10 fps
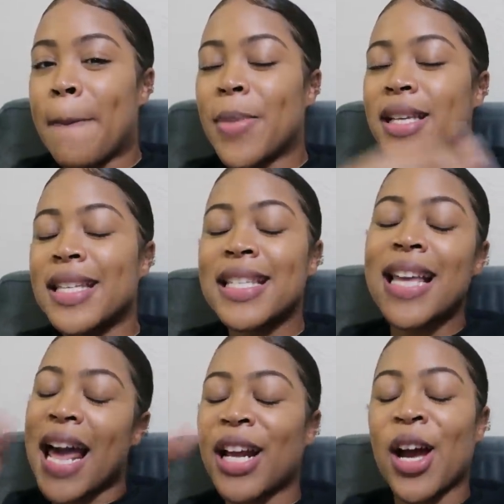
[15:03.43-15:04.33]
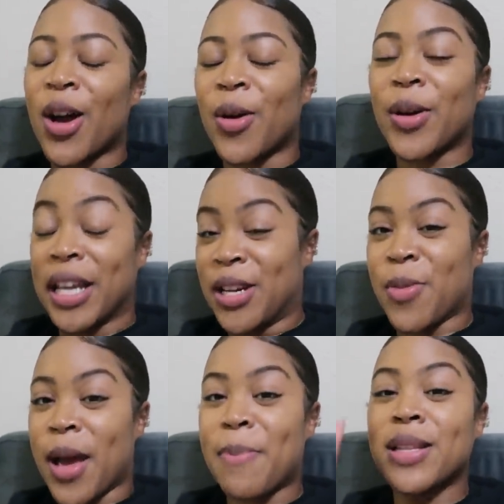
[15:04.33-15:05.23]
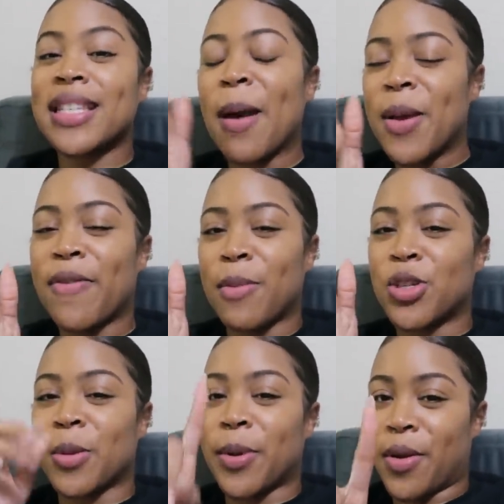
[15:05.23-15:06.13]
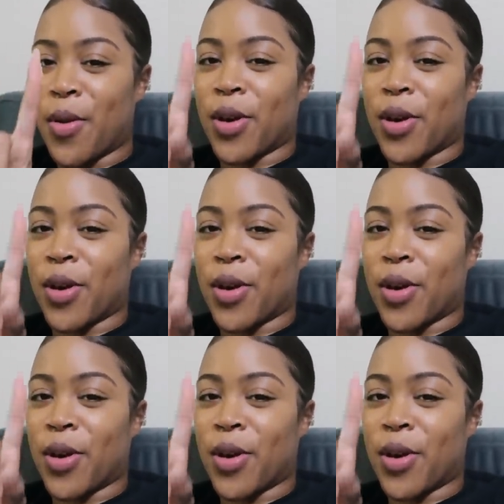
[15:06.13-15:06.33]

But sis gotta go anyway, but tell me if I'm tripping.